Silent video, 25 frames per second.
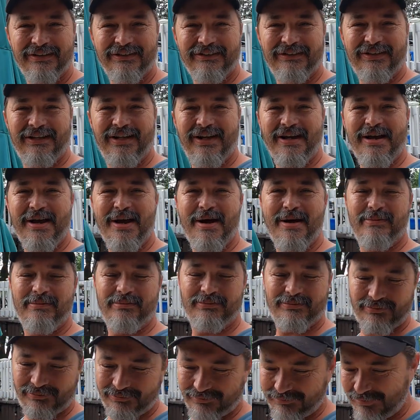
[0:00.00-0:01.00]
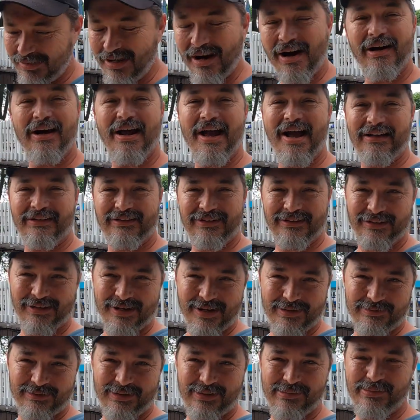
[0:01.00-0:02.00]
Today I'm not at the
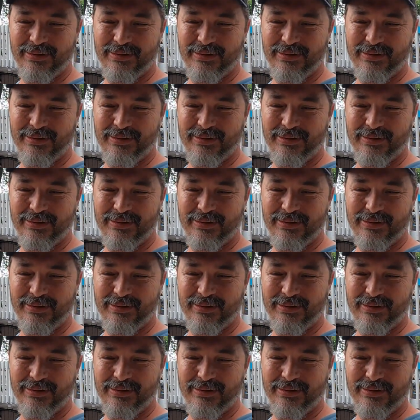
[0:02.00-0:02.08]
lovely